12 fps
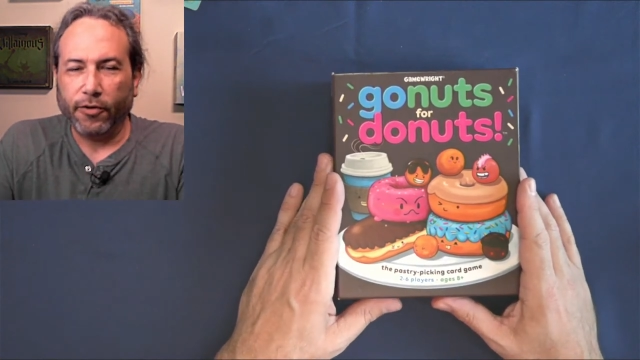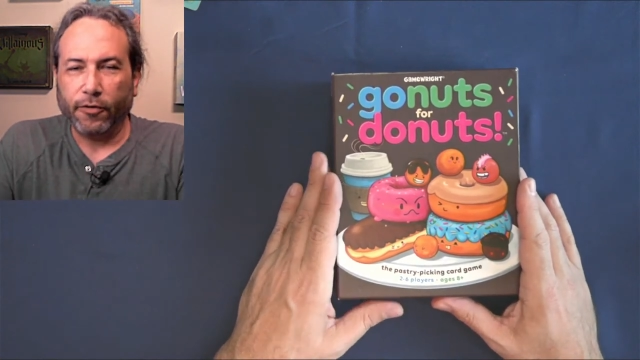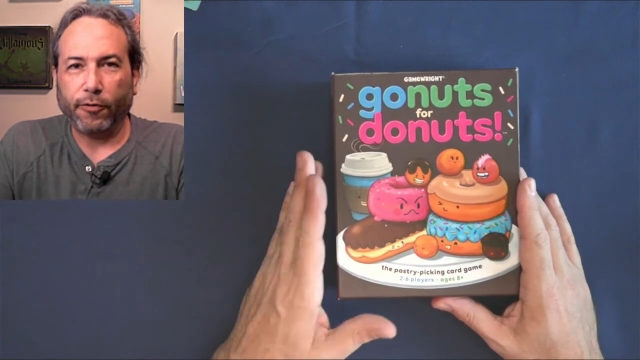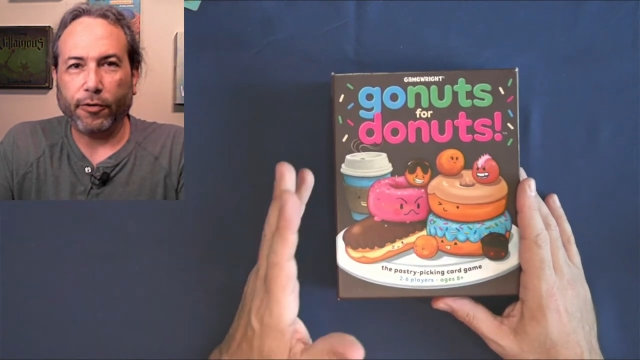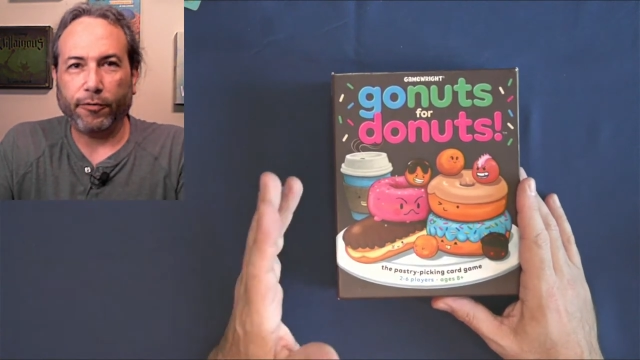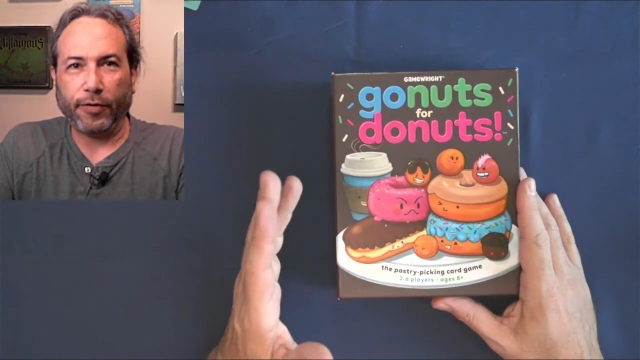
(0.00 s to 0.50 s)

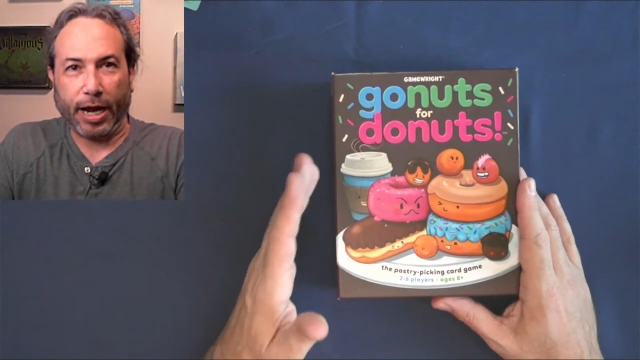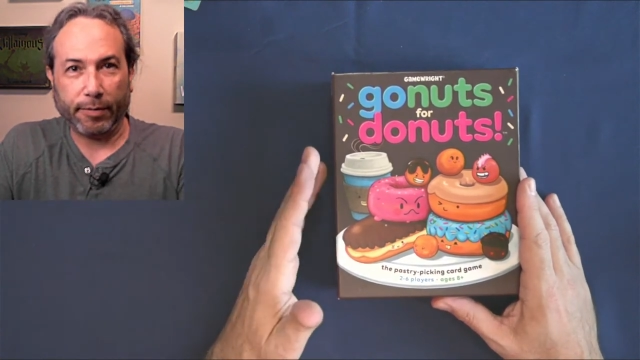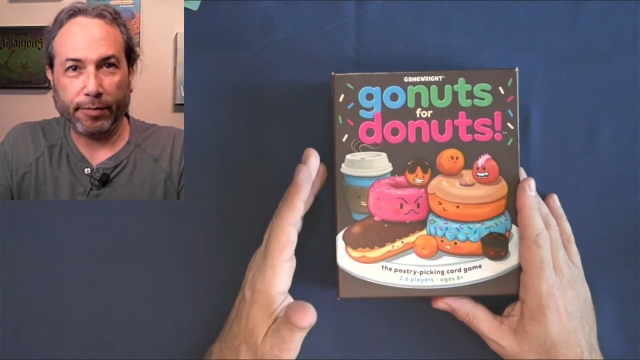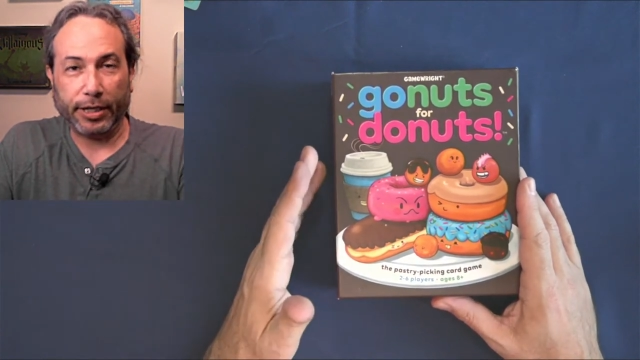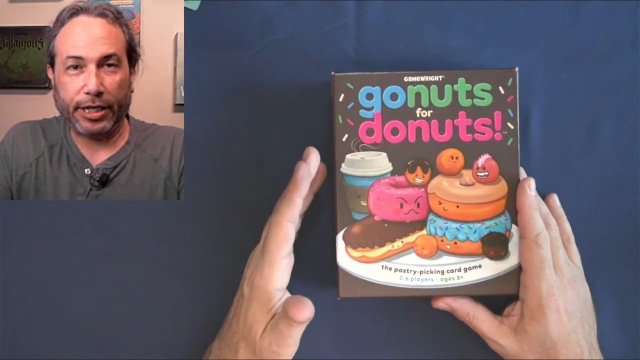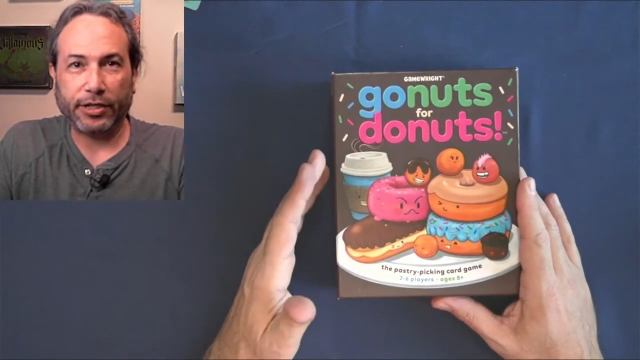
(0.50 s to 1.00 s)
for
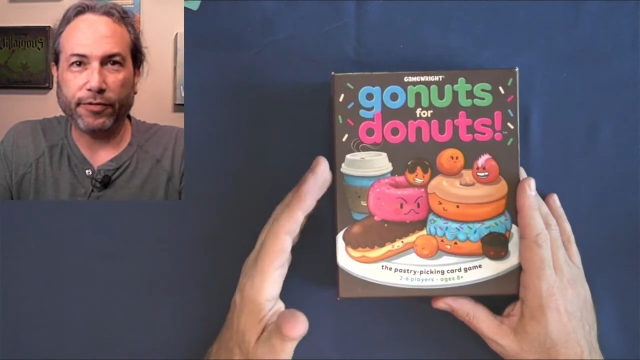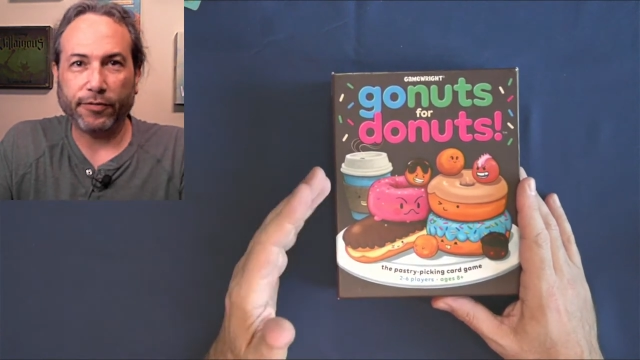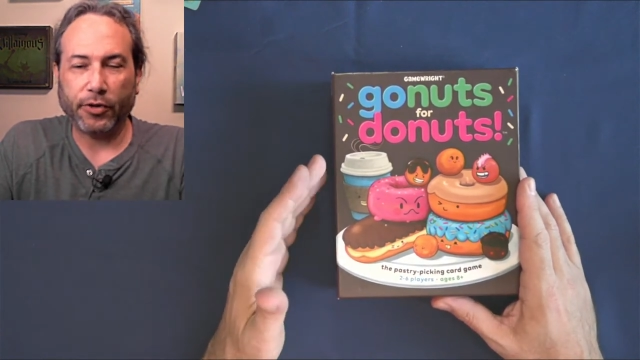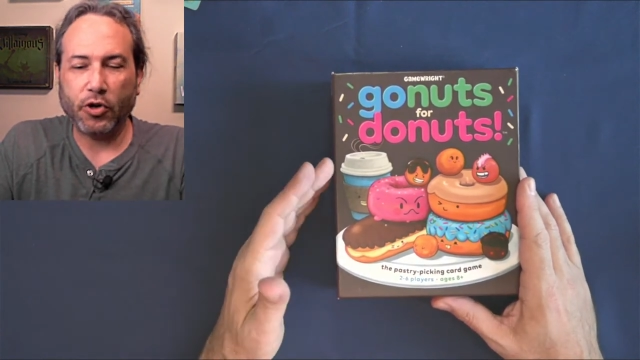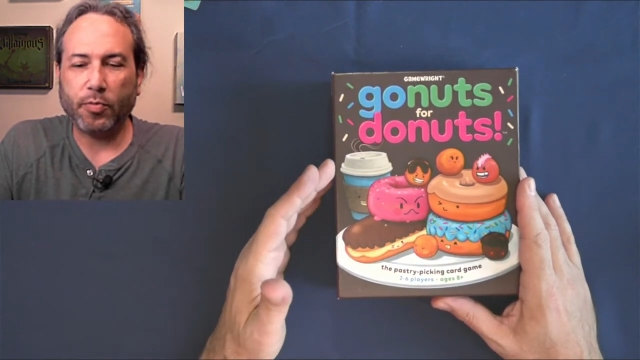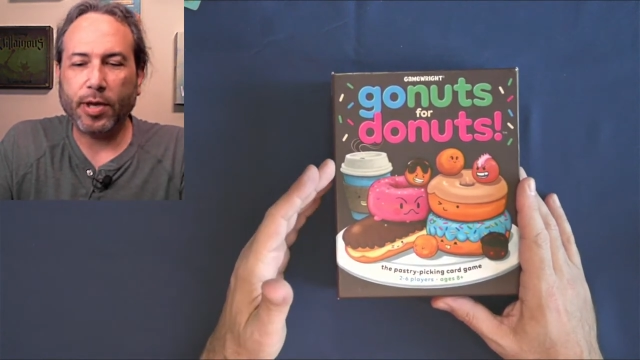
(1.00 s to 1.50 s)
families and
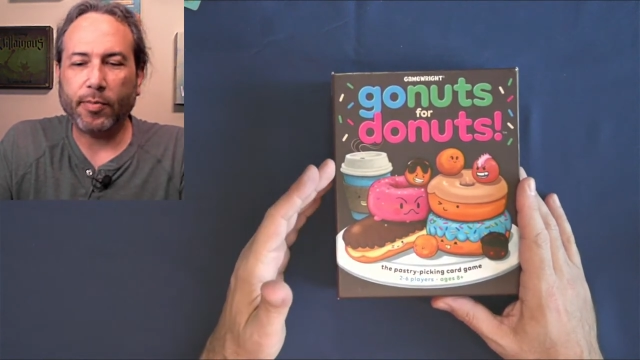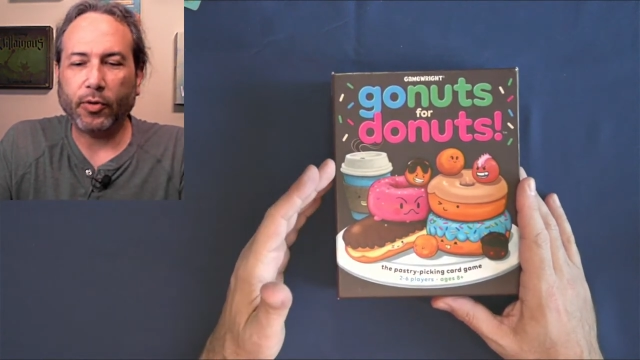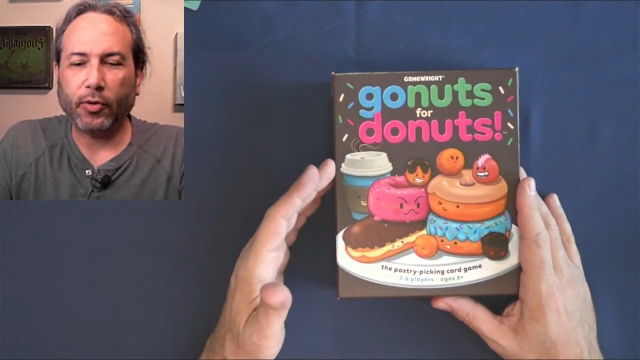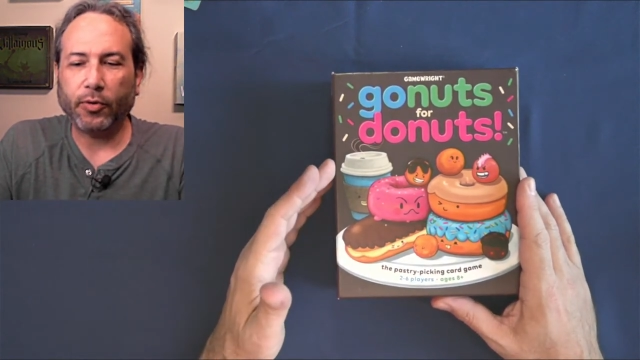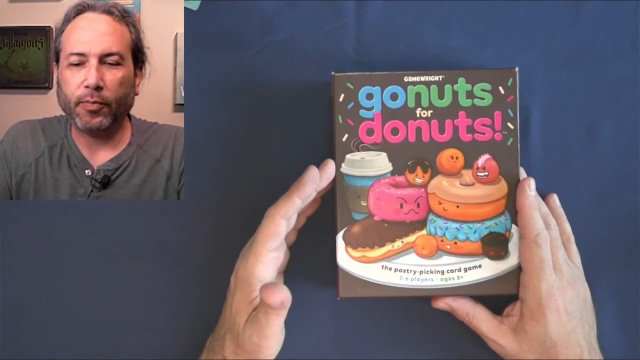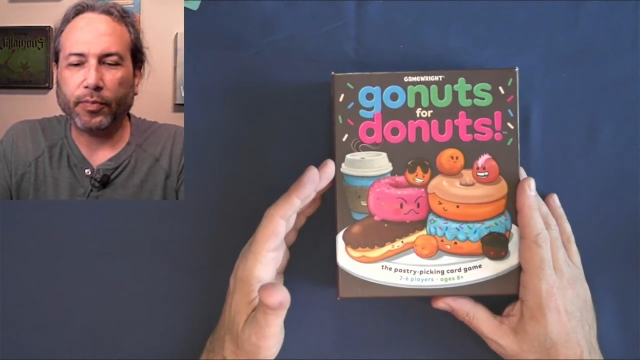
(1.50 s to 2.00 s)
for new
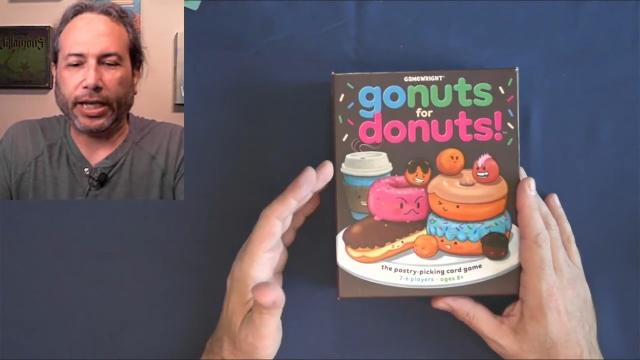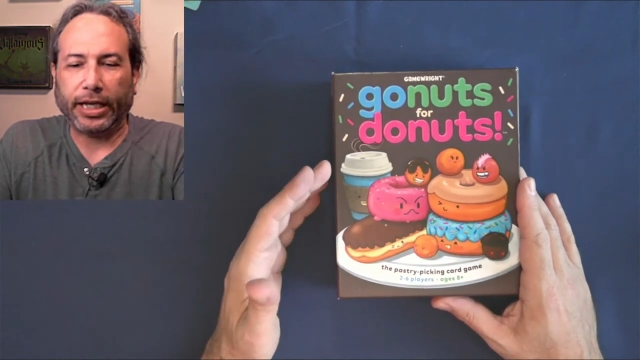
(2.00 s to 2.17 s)
people.